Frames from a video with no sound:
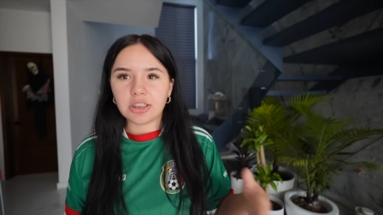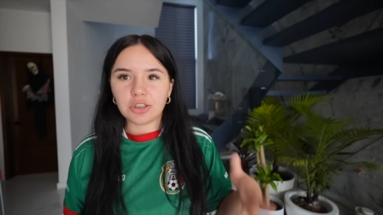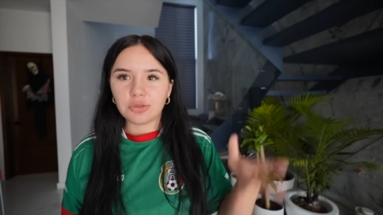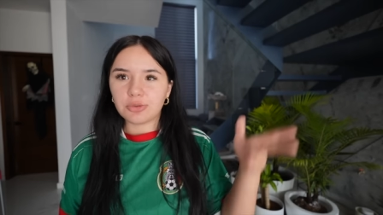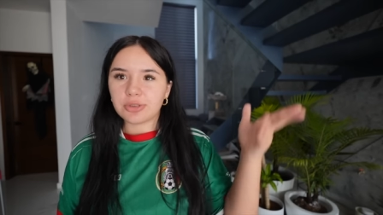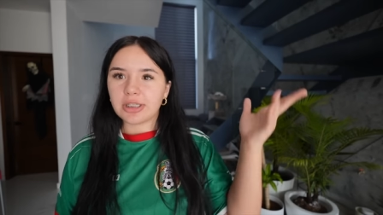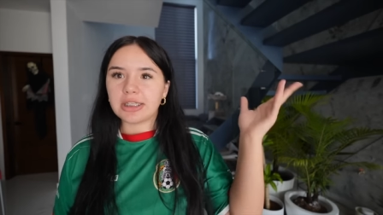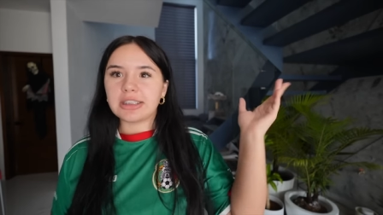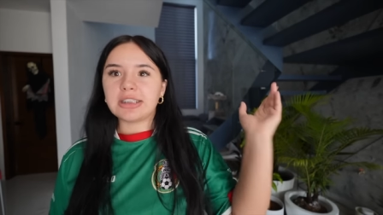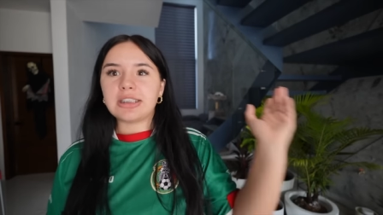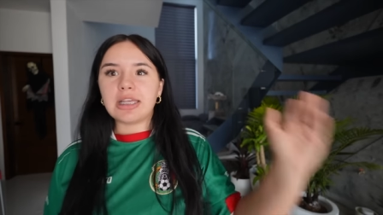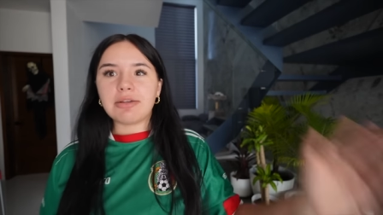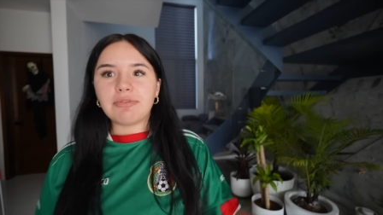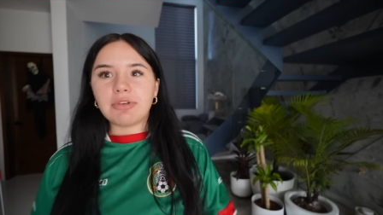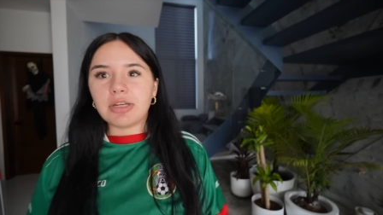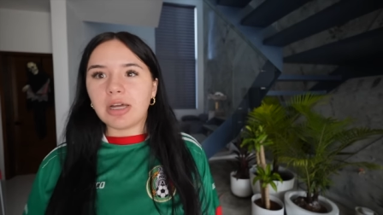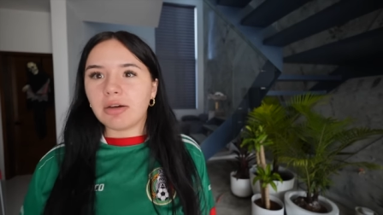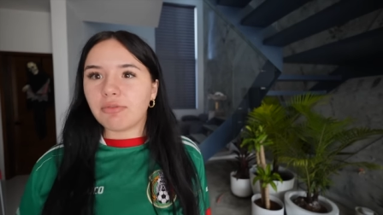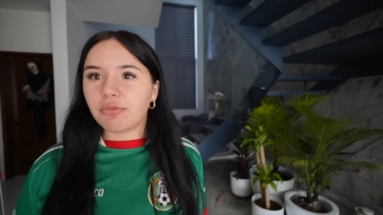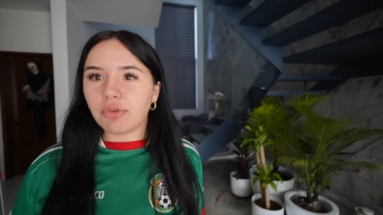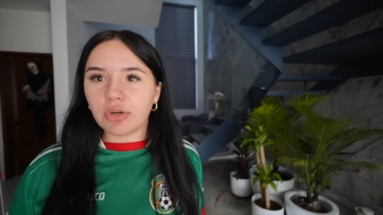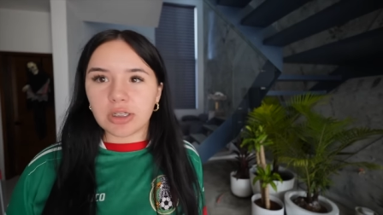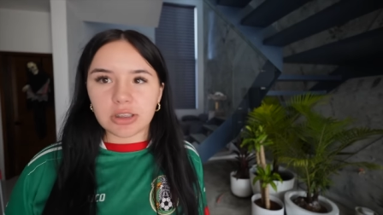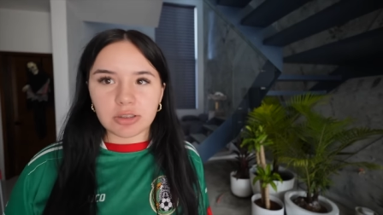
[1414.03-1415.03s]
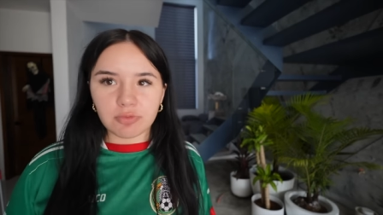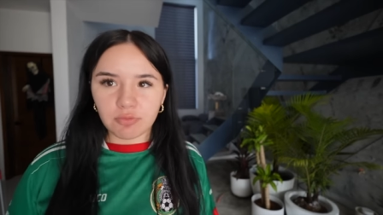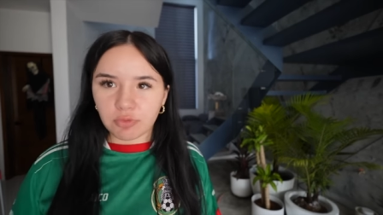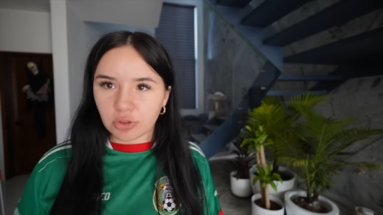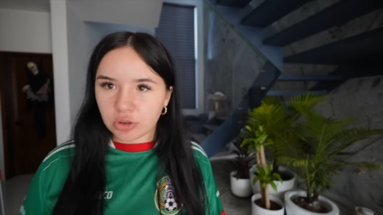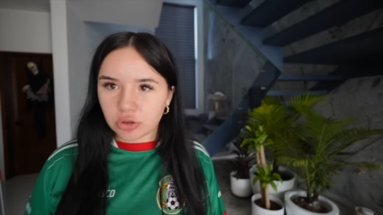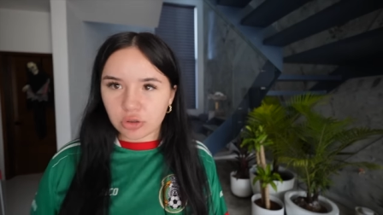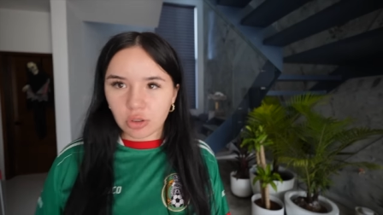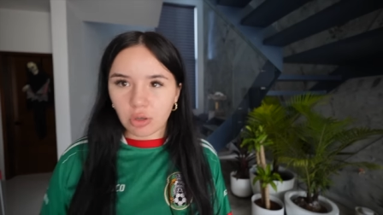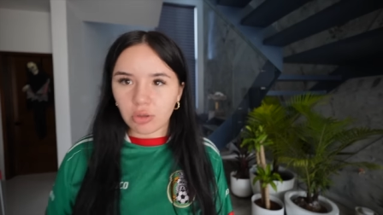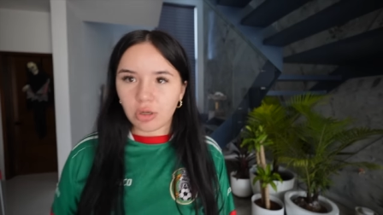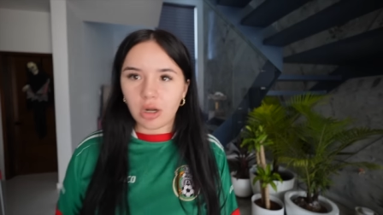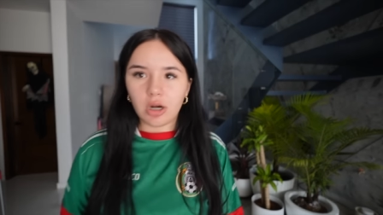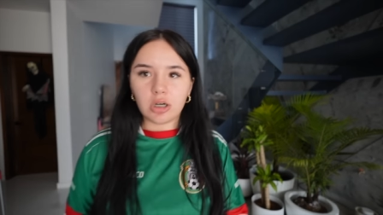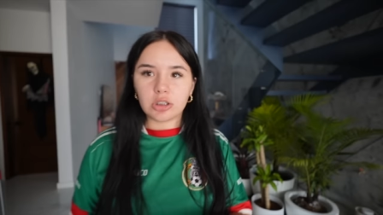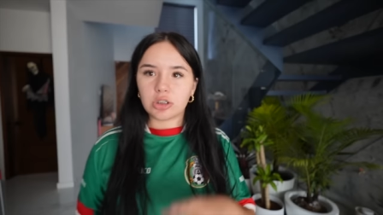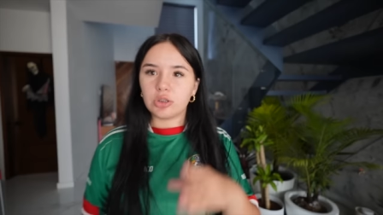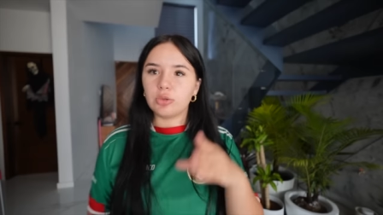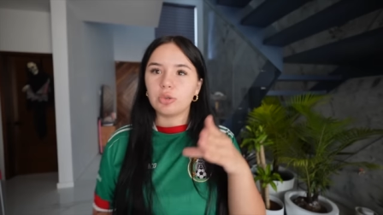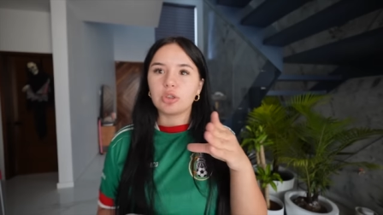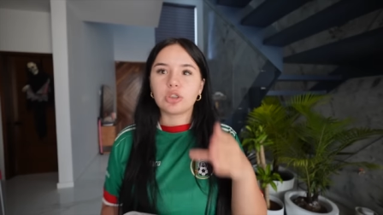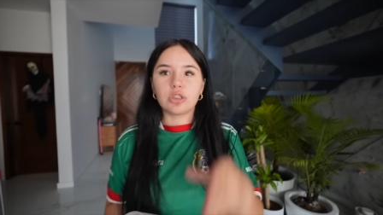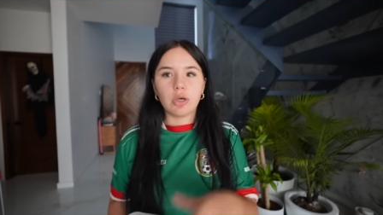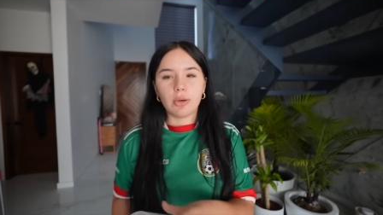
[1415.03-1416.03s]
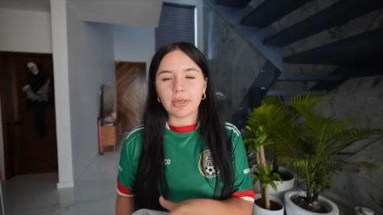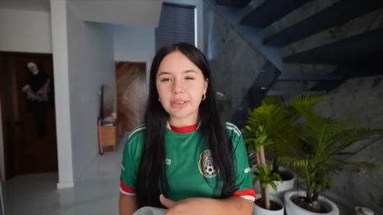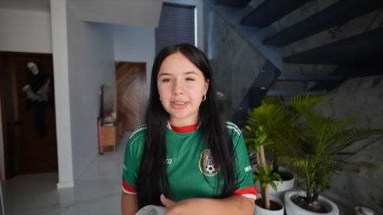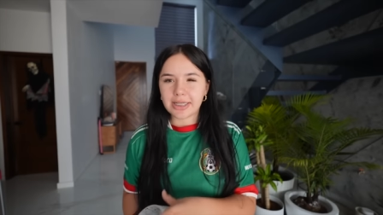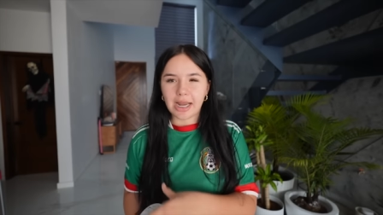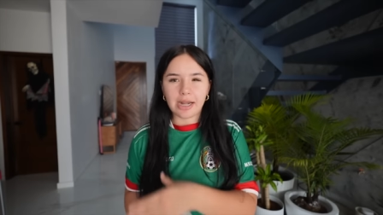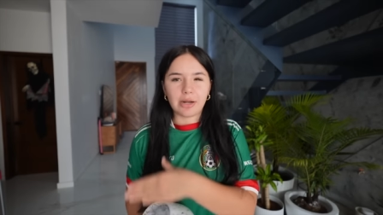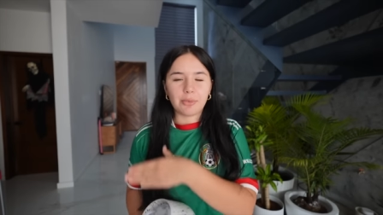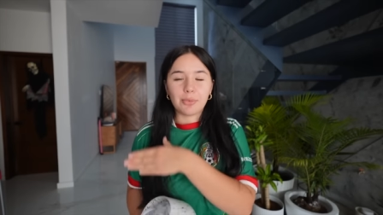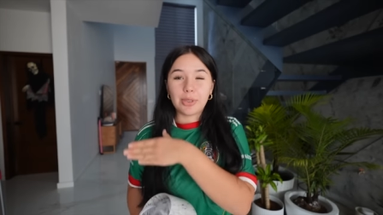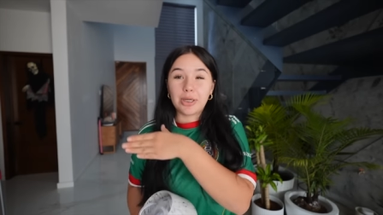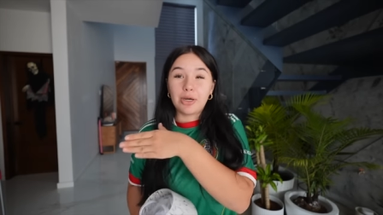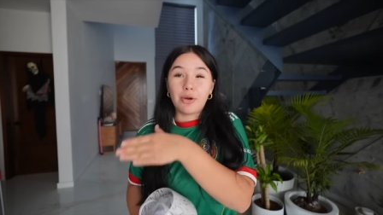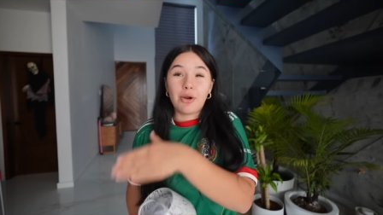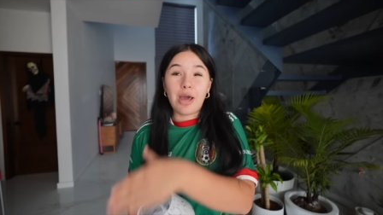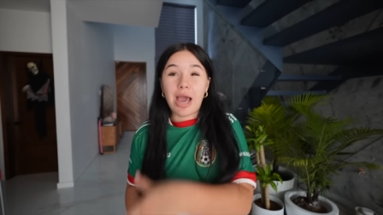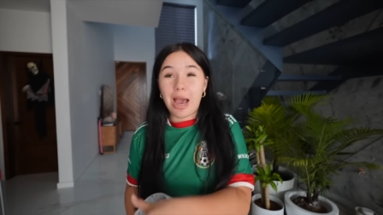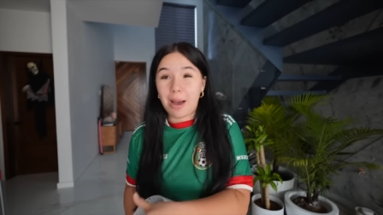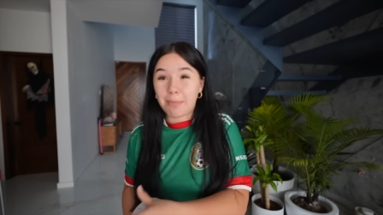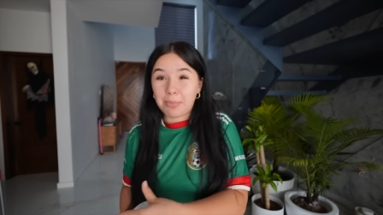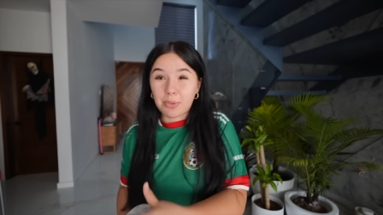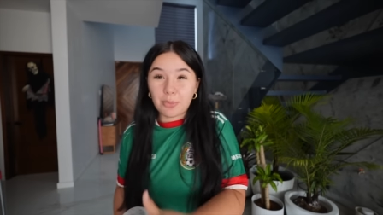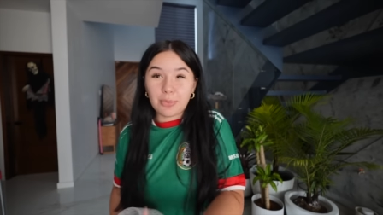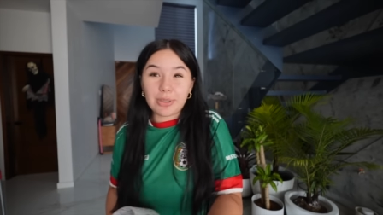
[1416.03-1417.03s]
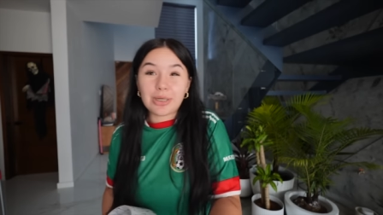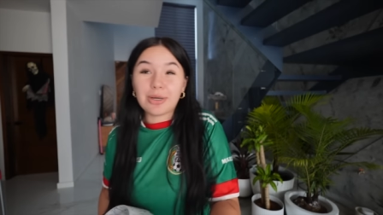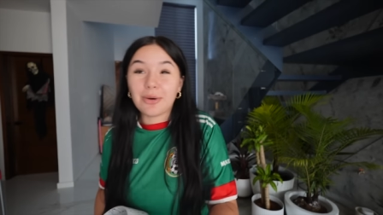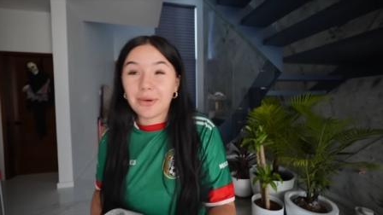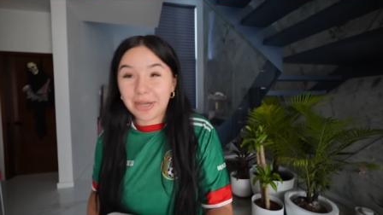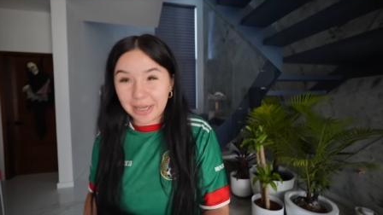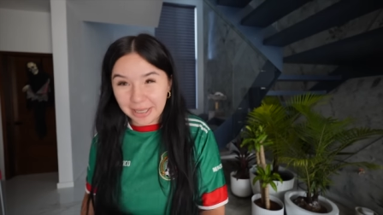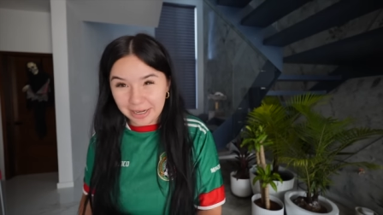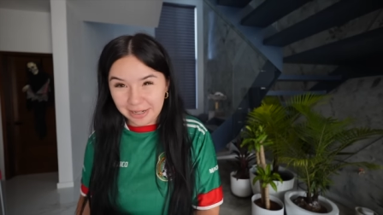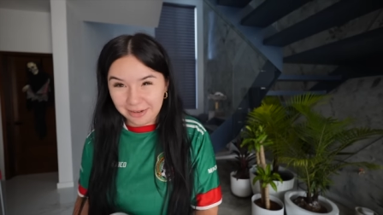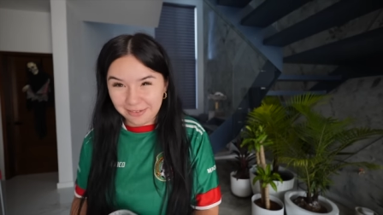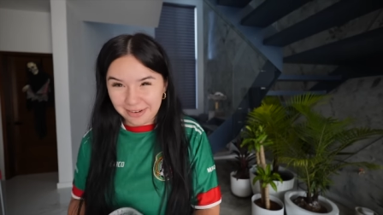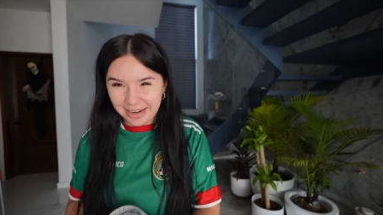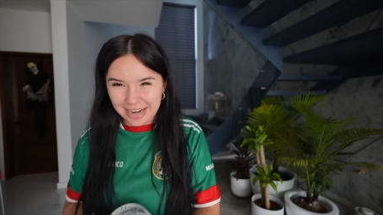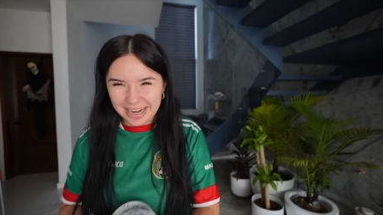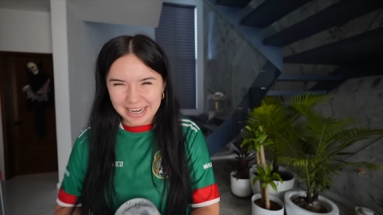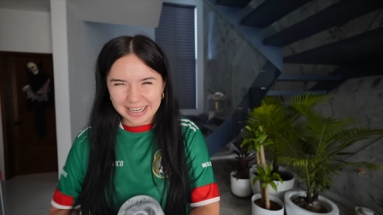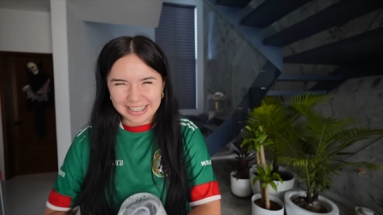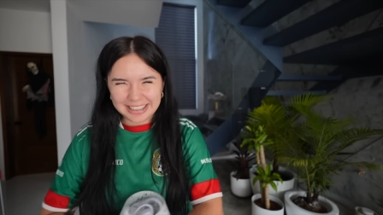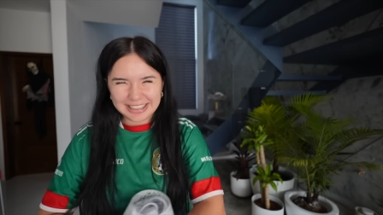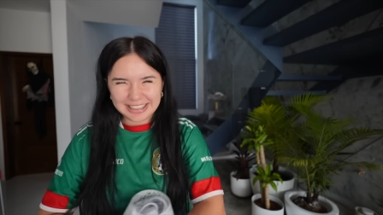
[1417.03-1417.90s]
She was like saving up for us for so long. She was so excited. We go to Apple, we go get it, right?